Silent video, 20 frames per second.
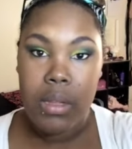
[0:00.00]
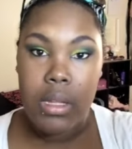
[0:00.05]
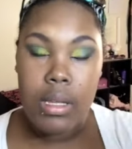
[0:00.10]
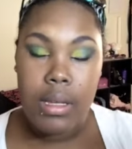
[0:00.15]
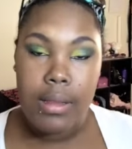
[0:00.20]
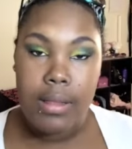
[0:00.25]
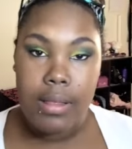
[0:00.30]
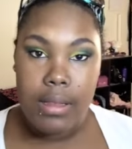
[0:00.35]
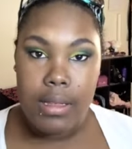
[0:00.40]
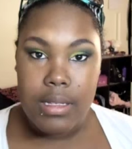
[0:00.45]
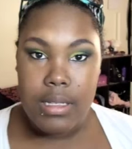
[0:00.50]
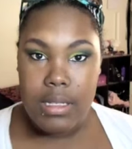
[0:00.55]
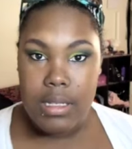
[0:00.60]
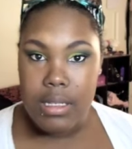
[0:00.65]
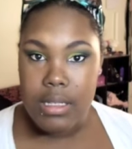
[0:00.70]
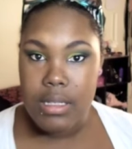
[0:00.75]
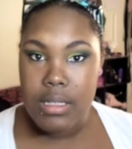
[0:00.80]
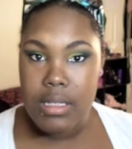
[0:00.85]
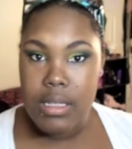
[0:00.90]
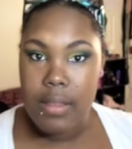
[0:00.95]
And this
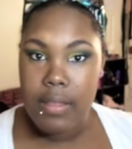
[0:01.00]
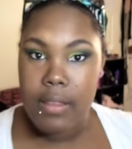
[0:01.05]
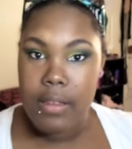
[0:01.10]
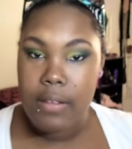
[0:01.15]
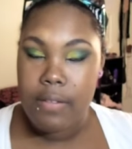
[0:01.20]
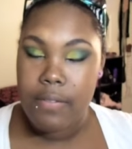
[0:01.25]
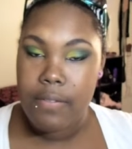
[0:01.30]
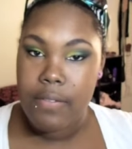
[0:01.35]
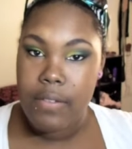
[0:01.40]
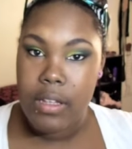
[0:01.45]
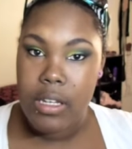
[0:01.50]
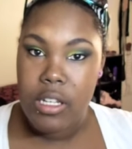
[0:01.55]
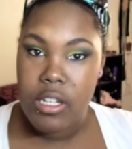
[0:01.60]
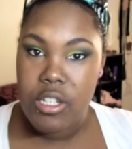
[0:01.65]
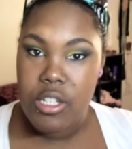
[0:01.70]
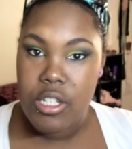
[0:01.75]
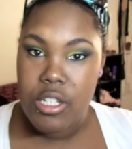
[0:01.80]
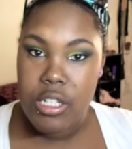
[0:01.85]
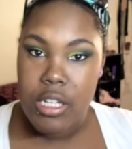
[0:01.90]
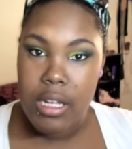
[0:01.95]
is the
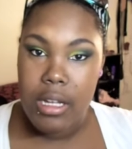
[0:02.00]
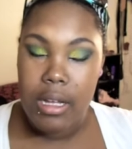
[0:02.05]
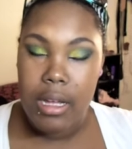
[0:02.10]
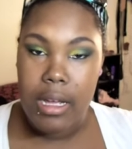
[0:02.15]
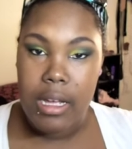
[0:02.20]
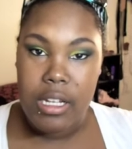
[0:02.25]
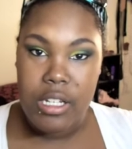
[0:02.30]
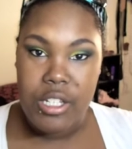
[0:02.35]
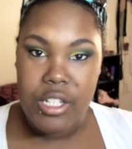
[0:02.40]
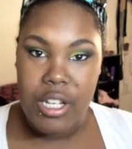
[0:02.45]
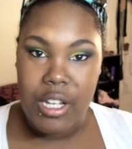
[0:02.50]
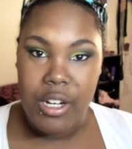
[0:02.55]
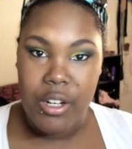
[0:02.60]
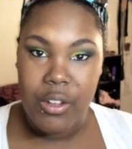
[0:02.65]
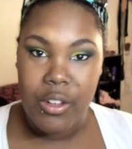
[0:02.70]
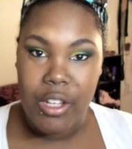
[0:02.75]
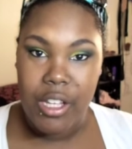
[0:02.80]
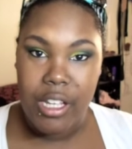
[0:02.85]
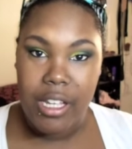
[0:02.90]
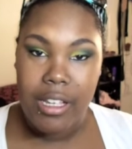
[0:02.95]
finished
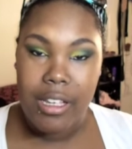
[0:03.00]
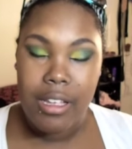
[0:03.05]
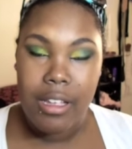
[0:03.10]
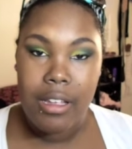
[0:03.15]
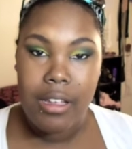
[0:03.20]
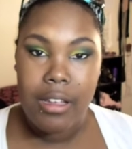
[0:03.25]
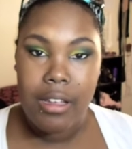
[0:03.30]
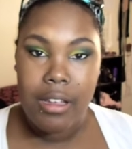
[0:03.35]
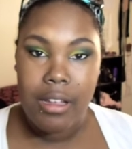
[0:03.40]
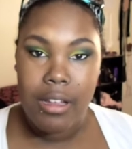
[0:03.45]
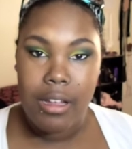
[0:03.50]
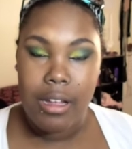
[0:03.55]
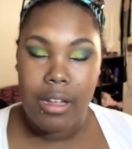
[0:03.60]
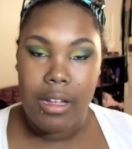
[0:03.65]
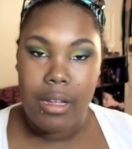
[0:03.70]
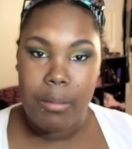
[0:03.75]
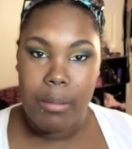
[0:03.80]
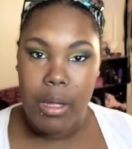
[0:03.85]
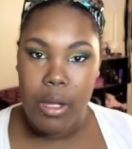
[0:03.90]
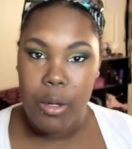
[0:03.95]
eyeshadow look.
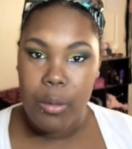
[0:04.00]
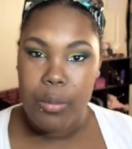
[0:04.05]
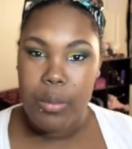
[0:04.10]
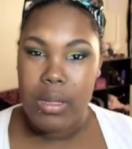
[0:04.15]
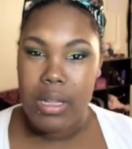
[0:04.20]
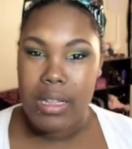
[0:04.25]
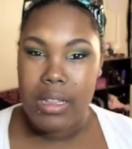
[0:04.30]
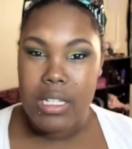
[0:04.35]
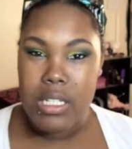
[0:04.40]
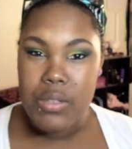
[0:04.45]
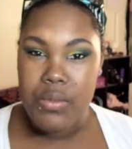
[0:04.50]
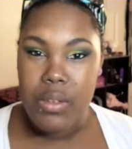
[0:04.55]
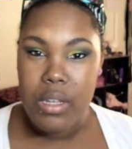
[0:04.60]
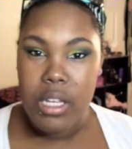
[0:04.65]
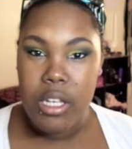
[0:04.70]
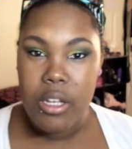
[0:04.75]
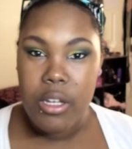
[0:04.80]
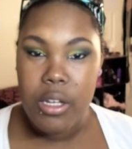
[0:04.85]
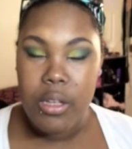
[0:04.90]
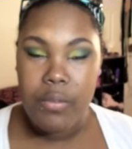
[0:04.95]
I hope you like this
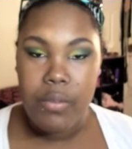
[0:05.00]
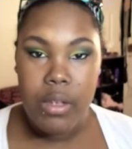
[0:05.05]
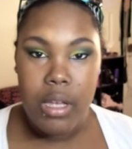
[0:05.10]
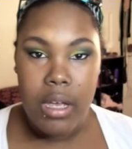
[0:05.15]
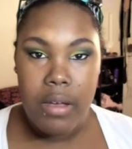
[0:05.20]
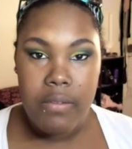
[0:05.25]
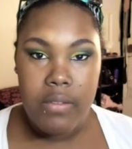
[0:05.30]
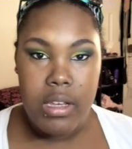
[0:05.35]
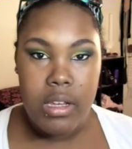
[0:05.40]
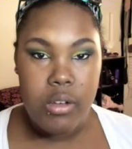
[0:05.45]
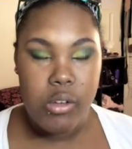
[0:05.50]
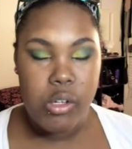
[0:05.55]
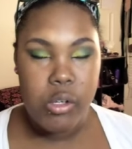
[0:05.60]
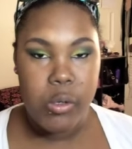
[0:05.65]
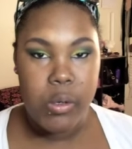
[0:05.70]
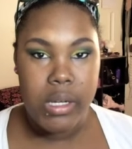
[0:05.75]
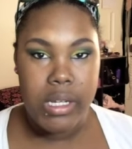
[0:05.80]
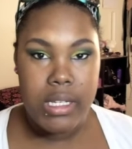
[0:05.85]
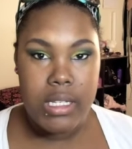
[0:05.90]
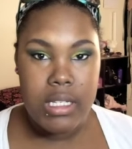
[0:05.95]
video. If you have any
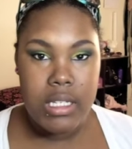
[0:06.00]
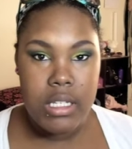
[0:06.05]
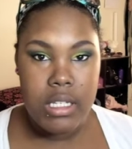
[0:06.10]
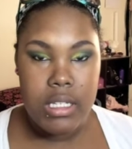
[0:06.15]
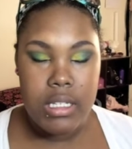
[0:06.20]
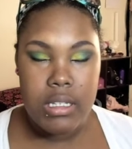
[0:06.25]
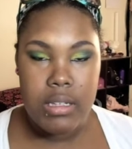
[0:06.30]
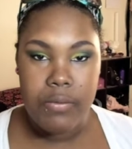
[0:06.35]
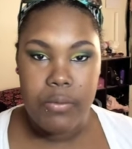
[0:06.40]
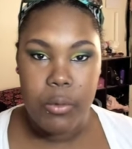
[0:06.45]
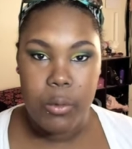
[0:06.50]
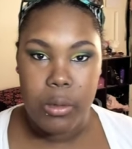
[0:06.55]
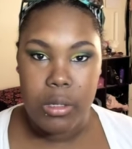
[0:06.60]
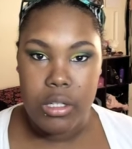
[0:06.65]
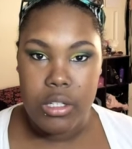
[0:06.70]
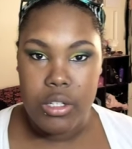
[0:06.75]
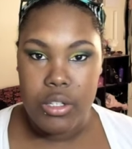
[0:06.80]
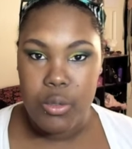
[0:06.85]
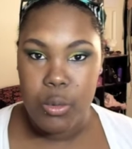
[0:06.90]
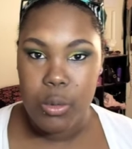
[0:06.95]
requests for
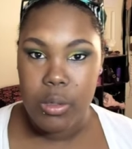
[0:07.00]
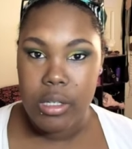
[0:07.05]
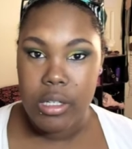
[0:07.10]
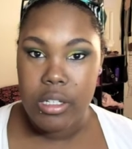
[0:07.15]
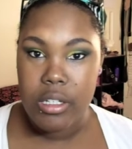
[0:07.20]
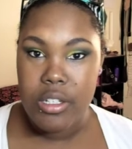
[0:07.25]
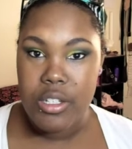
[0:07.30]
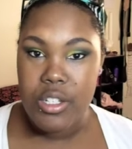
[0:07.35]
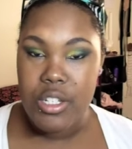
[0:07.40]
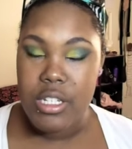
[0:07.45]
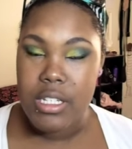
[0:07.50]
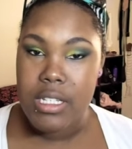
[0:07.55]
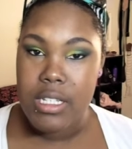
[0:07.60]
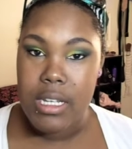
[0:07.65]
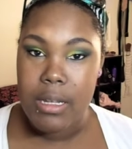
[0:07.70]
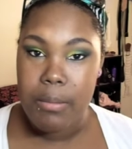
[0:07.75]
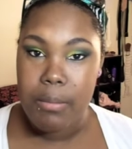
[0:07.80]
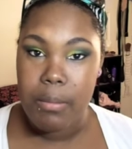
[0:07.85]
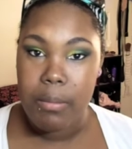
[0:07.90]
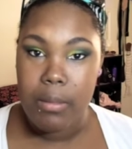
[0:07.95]
tutorials, just
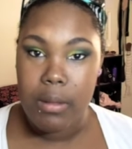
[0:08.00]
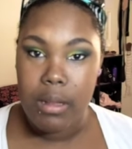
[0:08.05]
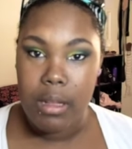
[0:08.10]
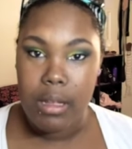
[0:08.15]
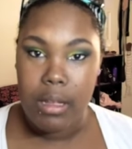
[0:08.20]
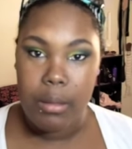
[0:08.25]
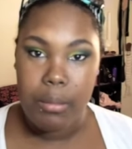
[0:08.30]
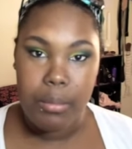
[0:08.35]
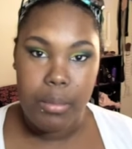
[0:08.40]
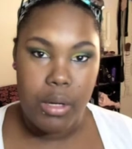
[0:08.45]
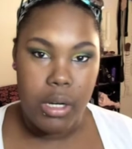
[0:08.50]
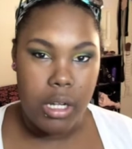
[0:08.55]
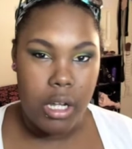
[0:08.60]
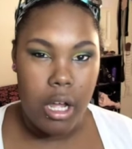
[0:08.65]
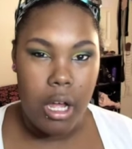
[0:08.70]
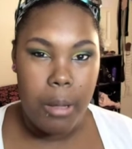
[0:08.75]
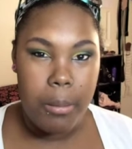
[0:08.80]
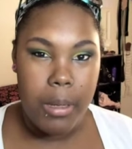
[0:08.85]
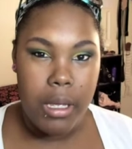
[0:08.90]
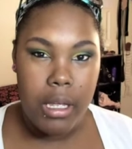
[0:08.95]
put a
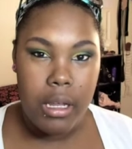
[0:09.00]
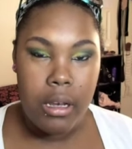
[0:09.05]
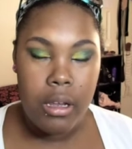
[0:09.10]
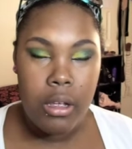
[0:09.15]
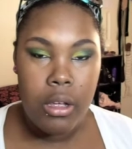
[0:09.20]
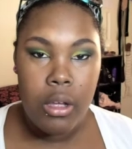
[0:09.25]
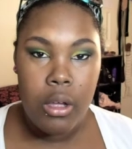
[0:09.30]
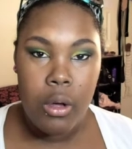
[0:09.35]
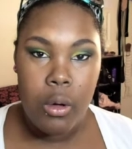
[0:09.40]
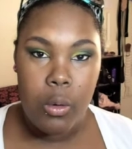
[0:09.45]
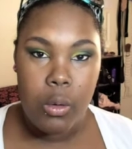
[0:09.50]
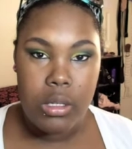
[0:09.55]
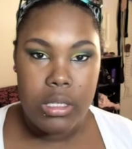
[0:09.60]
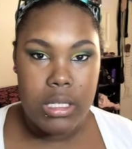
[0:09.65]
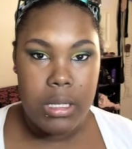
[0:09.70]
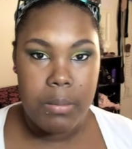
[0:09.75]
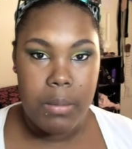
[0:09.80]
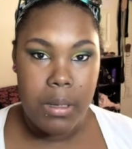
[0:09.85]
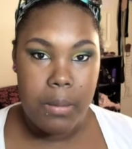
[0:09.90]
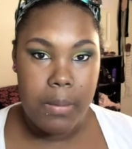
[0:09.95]
comment or
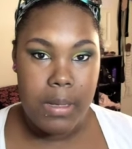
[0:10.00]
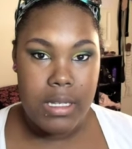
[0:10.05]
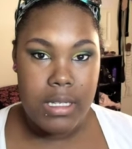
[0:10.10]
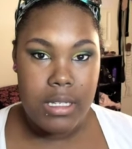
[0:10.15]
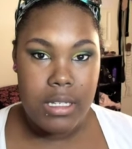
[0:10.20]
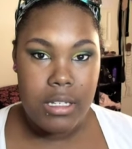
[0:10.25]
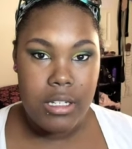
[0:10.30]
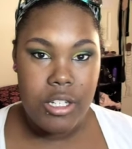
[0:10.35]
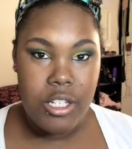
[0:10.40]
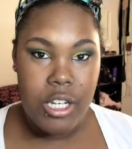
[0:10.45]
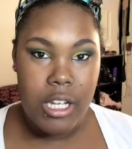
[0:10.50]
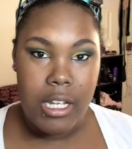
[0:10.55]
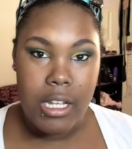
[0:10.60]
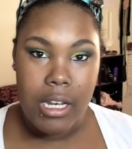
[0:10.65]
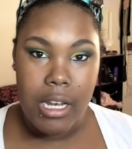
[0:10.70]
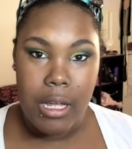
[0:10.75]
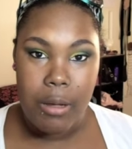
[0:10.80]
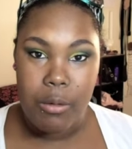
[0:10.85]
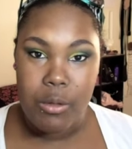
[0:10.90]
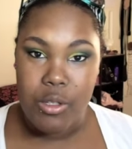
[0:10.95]
send me a message,
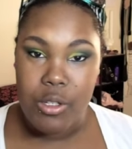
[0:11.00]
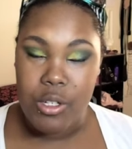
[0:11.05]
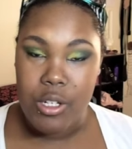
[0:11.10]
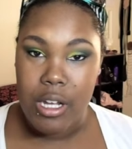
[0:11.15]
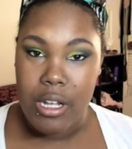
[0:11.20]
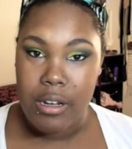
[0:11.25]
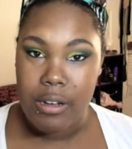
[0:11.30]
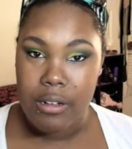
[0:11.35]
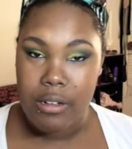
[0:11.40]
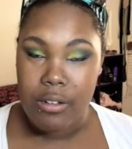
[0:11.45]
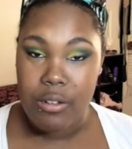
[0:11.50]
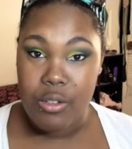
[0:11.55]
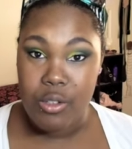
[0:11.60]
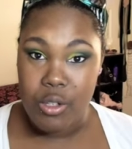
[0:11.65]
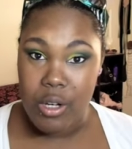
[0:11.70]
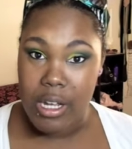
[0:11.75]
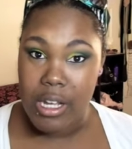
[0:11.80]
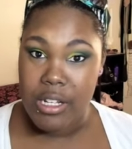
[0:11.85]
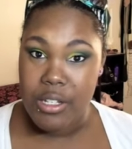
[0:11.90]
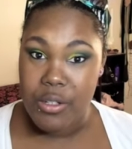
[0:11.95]
and I will
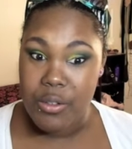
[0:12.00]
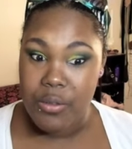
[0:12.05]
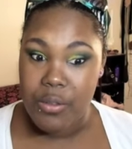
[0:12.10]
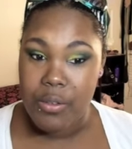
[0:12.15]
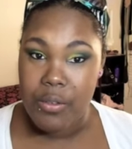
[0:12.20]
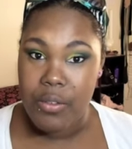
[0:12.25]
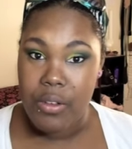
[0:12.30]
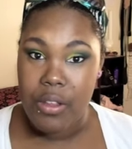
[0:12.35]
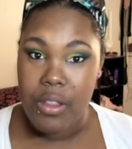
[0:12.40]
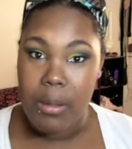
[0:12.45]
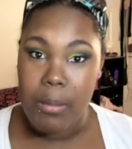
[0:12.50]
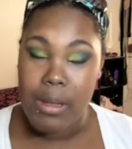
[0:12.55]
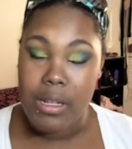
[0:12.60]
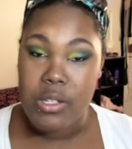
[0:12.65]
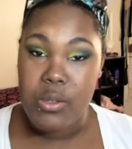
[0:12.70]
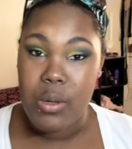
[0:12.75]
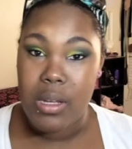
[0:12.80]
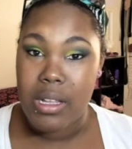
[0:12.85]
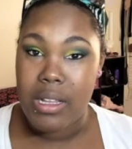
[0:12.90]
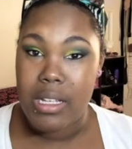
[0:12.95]
try to fulfill them
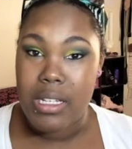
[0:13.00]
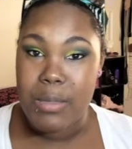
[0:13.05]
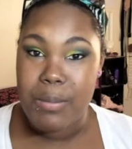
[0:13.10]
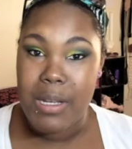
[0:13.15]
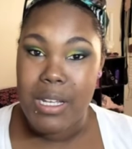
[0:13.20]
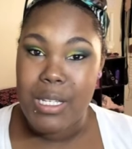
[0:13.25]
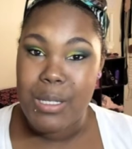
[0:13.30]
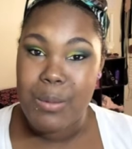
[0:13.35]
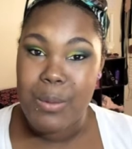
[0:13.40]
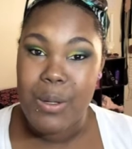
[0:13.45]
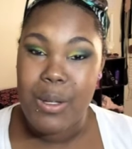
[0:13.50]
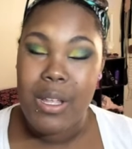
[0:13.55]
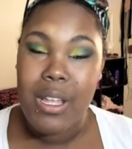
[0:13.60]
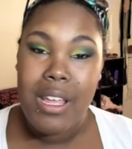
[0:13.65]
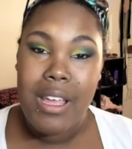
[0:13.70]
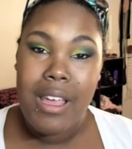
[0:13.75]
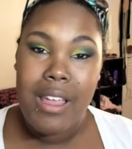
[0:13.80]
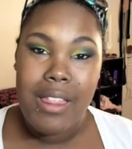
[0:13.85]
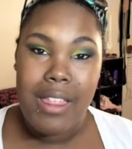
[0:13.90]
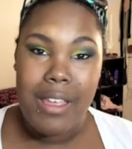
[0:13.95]
as quickly as possible.
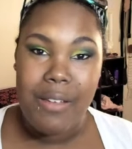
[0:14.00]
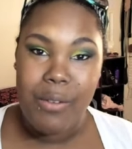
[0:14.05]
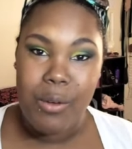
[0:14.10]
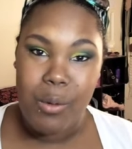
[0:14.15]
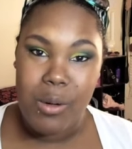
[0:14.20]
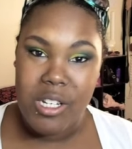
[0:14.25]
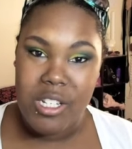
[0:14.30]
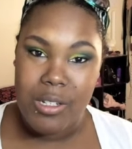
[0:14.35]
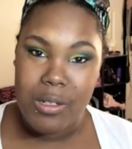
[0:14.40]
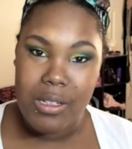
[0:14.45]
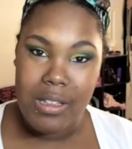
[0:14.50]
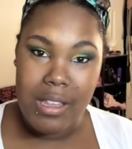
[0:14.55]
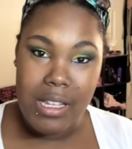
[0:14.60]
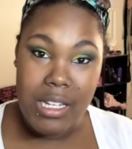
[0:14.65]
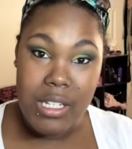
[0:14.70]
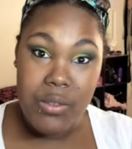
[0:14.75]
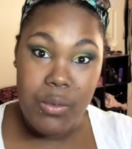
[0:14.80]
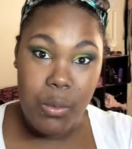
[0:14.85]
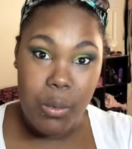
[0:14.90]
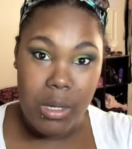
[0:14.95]

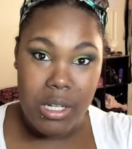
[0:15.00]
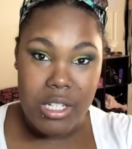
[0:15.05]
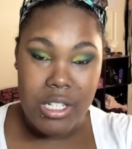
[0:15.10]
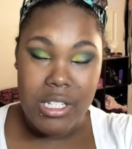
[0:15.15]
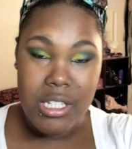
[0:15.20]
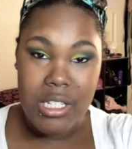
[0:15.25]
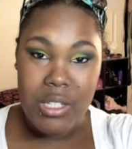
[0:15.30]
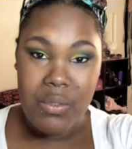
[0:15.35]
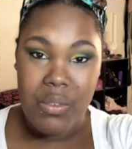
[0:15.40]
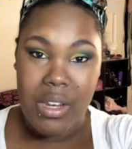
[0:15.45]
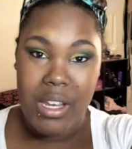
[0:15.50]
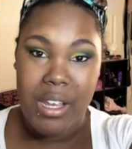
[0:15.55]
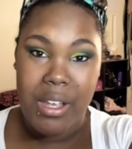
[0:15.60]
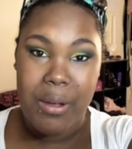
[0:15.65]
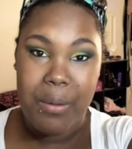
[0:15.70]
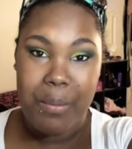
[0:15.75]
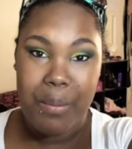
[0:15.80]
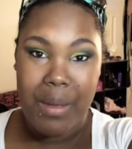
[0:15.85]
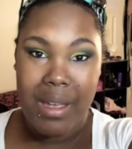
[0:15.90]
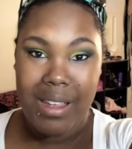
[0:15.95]
Thanks for watching this
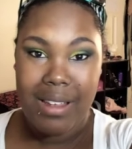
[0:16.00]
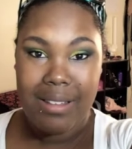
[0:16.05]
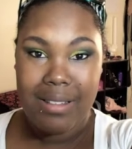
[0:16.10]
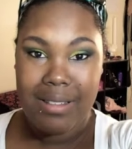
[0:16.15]
video. Bye.